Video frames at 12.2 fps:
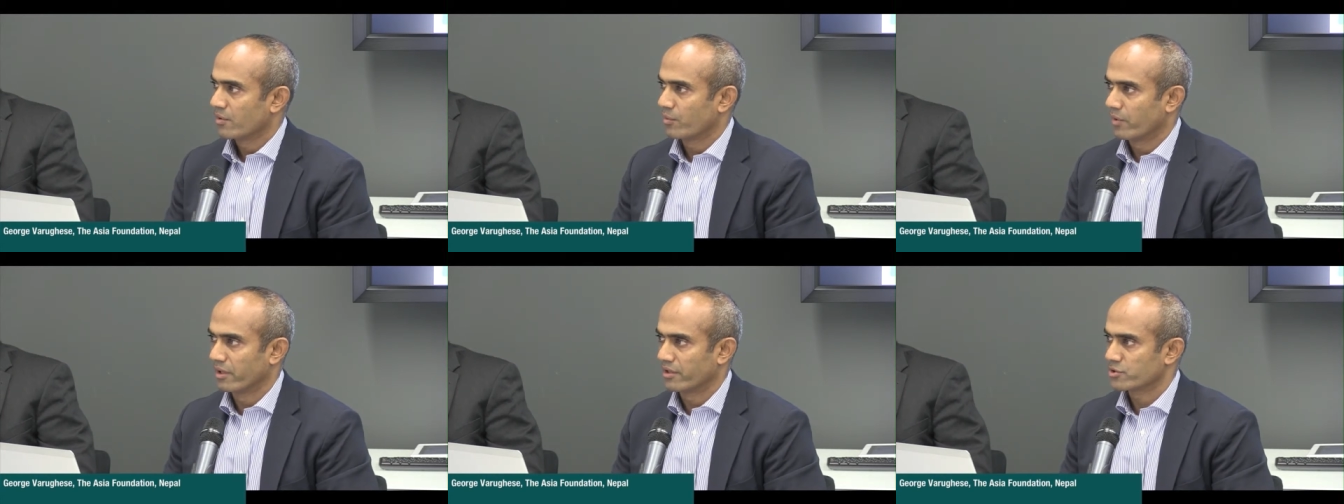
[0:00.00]

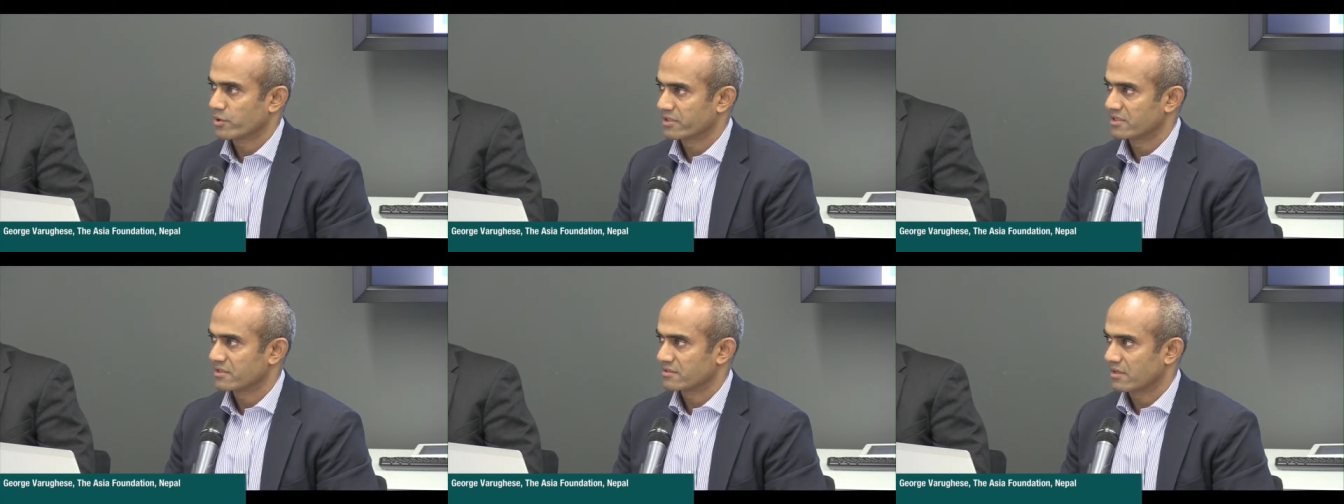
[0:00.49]
where
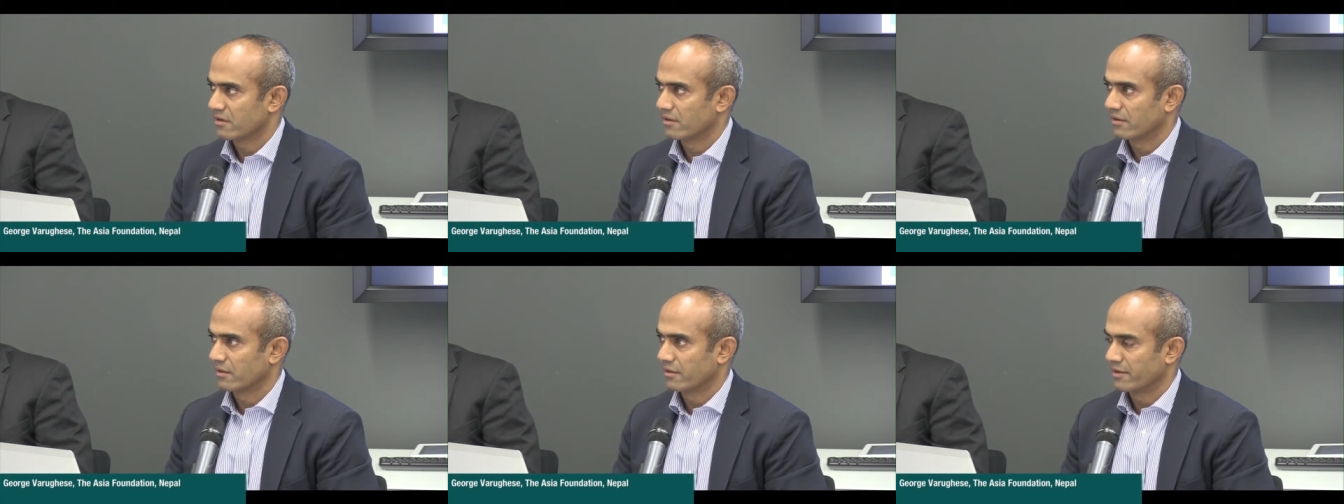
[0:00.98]
choices
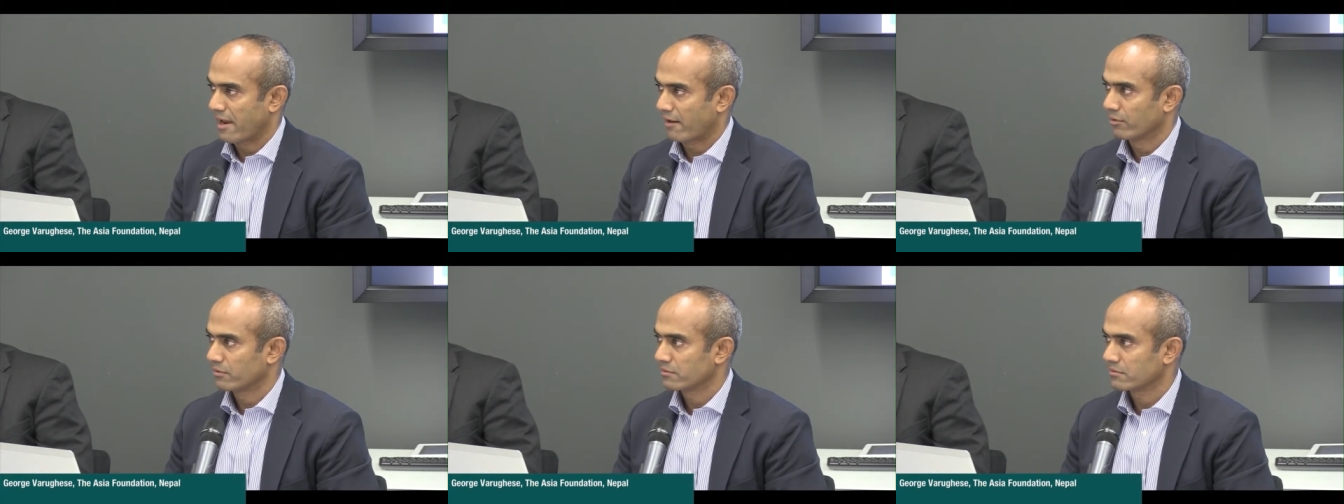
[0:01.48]
are, are
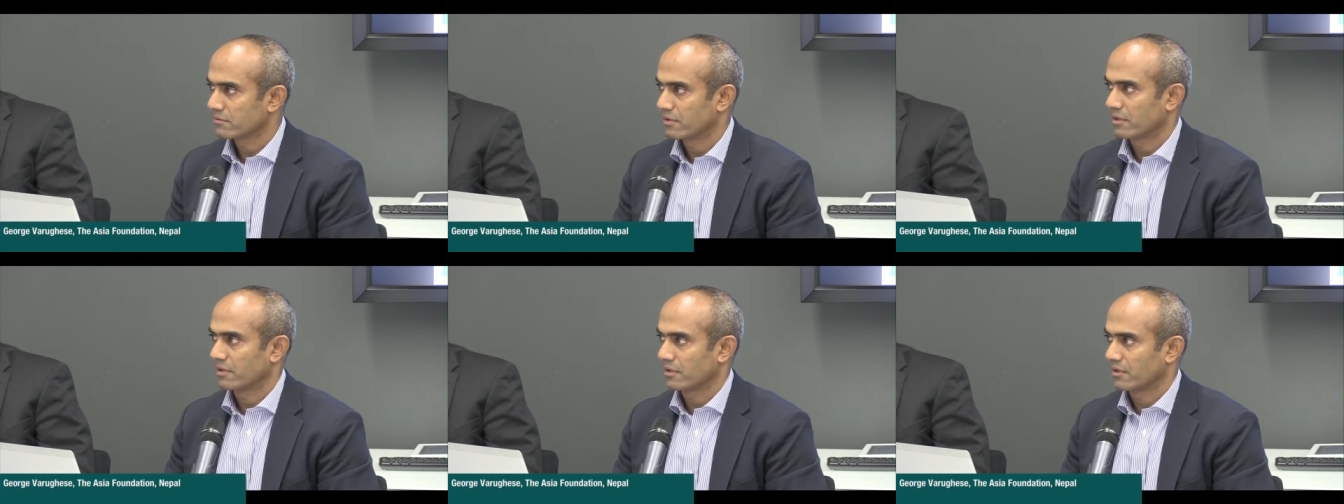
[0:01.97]
narrow
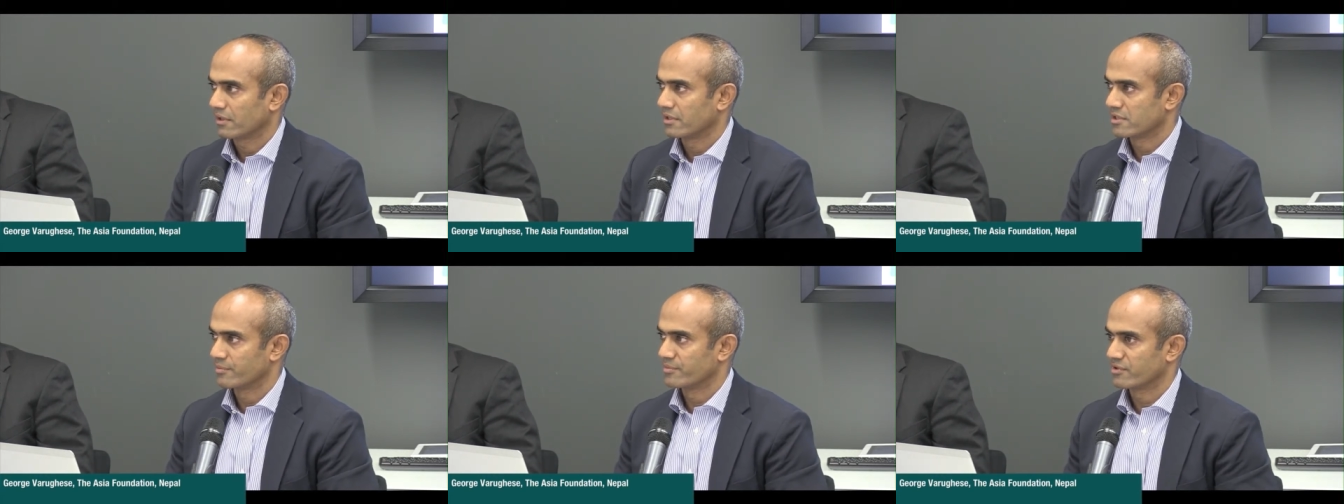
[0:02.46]
uh, in
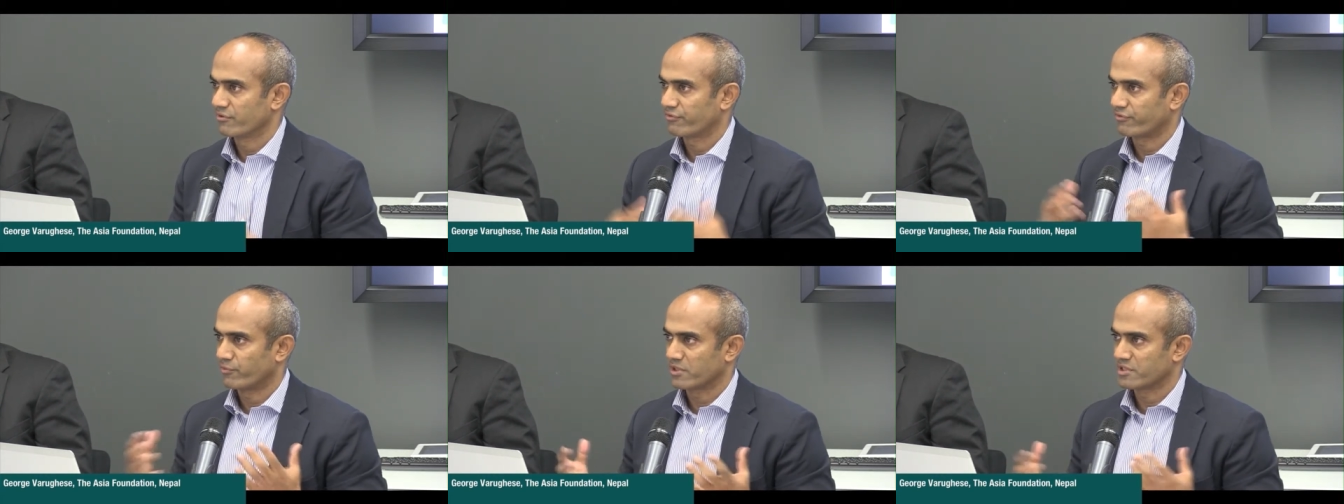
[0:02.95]
terms of
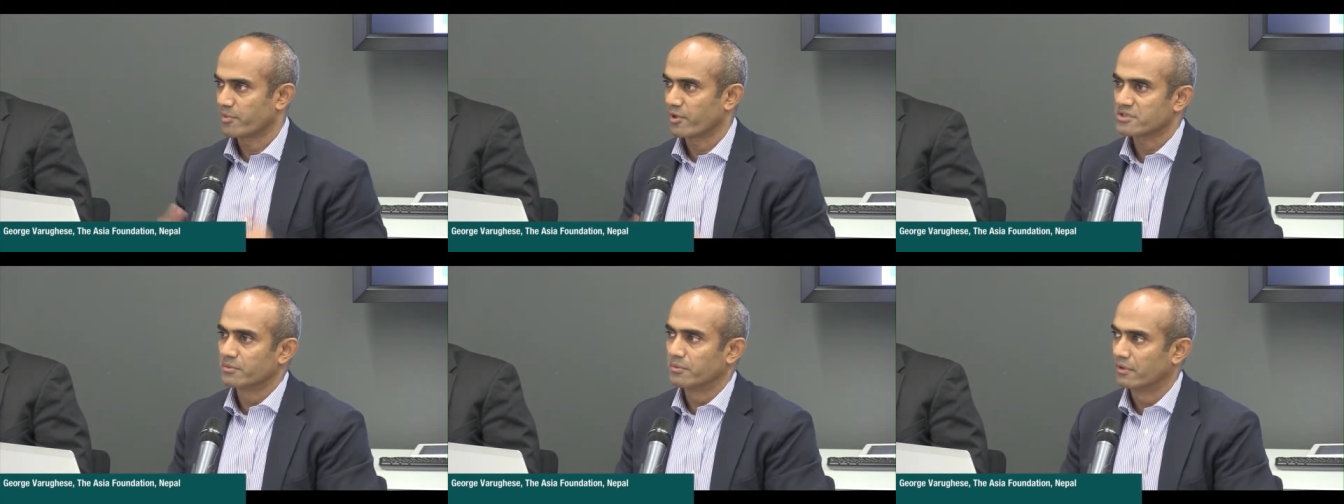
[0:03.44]
what's
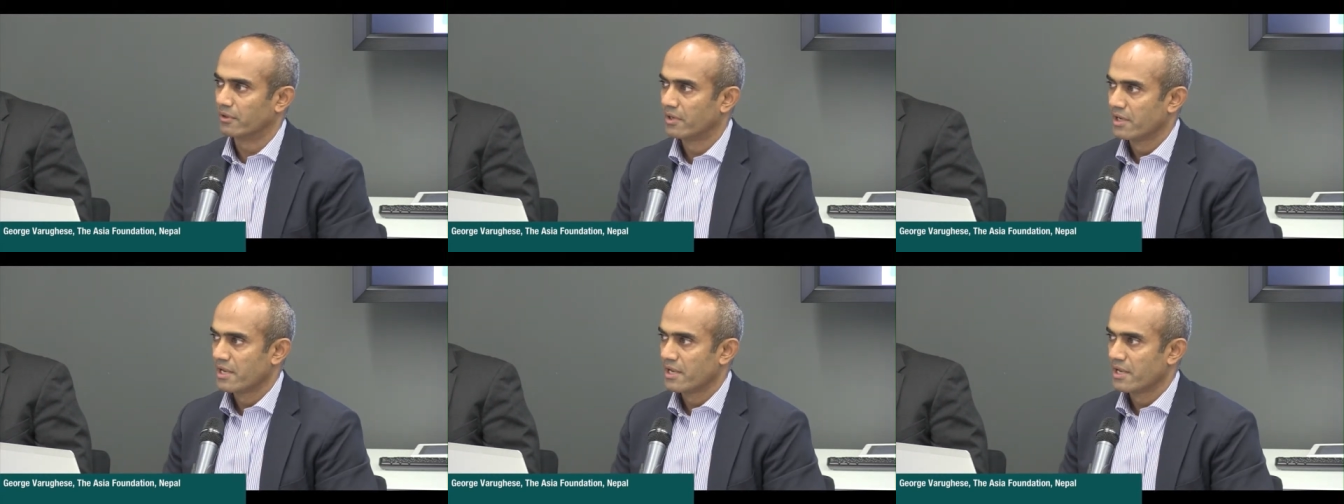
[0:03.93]
possible,